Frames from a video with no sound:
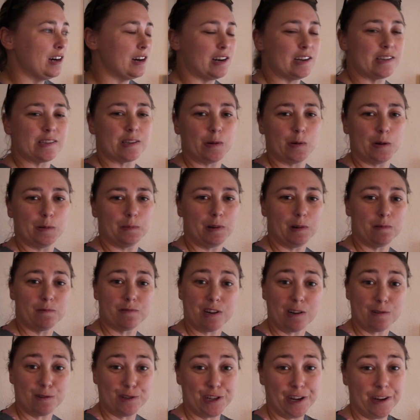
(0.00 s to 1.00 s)
Alright, so
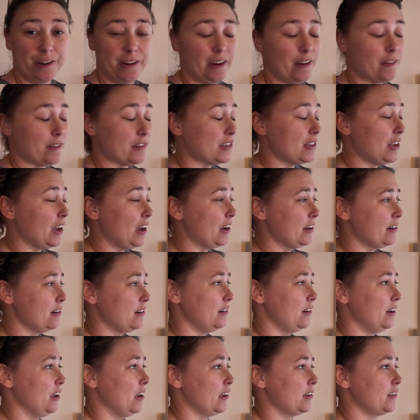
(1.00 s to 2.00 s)
I'll show you outside
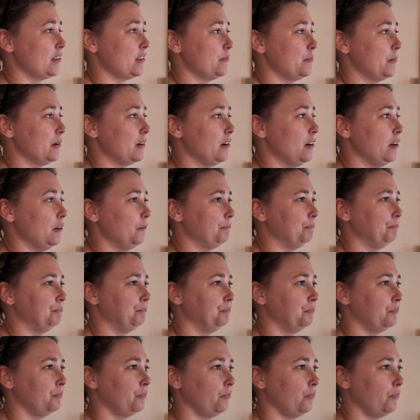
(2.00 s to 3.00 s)
next, but
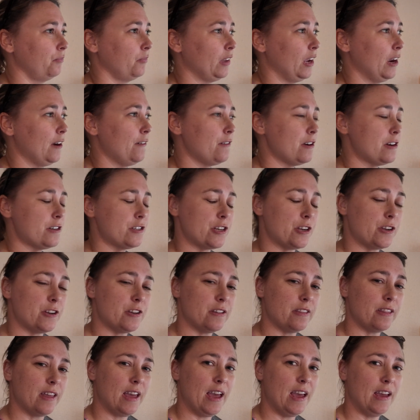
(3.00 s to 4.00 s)
after I show
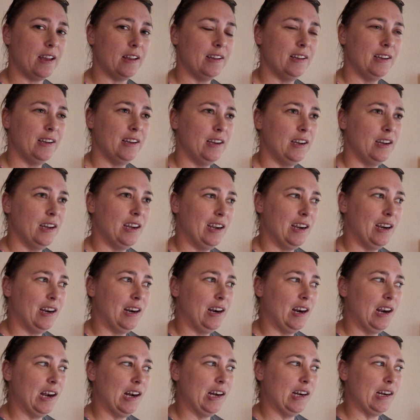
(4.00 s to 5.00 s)
you that,
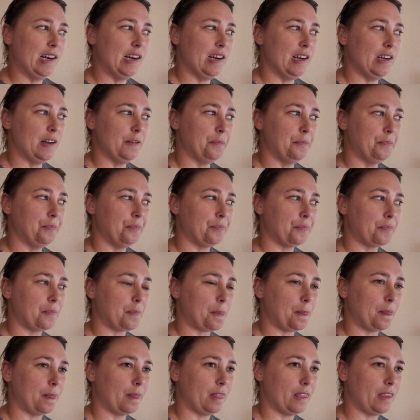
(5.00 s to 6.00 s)

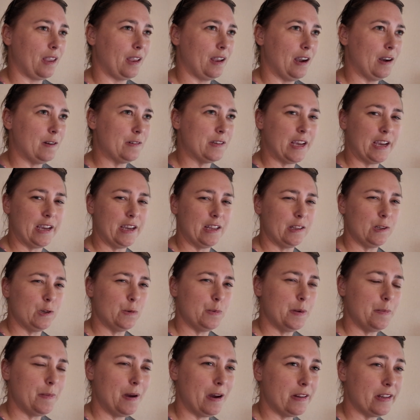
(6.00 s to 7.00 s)
I'll tell you a little
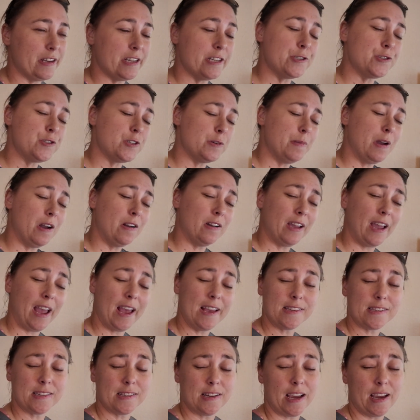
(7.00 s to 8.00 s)
bit about the history about
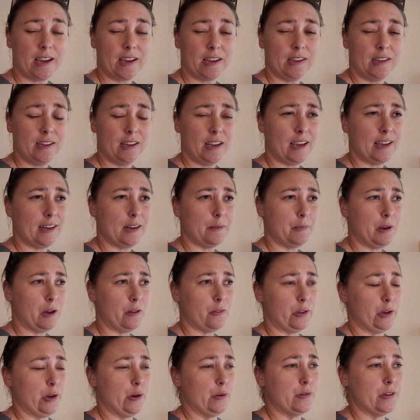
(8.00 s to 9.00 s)
Cassadaga and
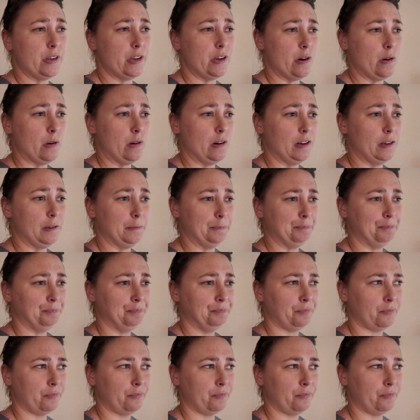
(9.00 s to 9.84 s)
about the hotel.